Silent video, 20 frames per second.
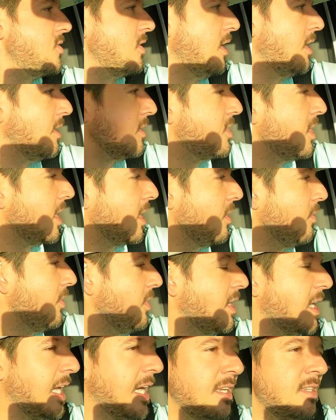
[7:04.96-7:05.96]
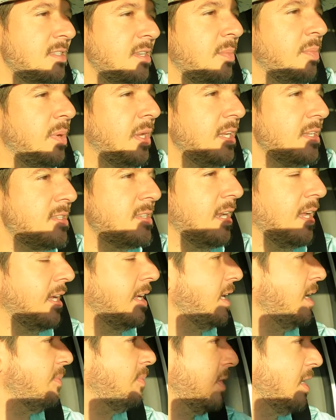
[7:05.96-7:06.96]
So I'll check in with you guys in a bit as I
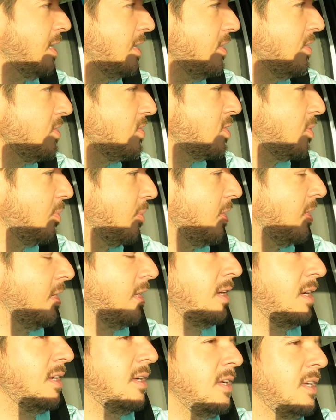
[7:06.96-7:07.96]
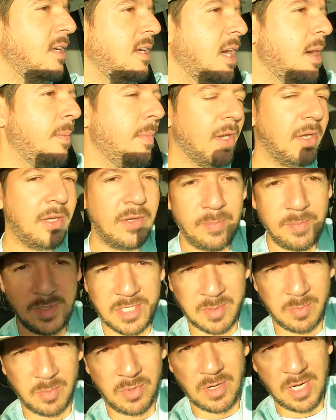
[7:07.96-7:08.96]
get up into New Smyrna. I'm gonna grip me
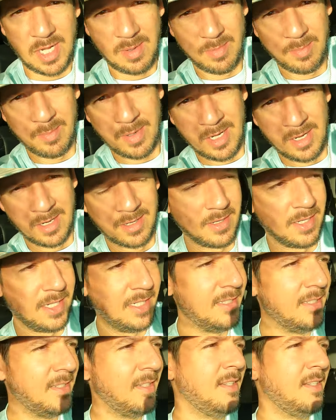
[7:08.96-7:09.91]
some grub, I'm hungry.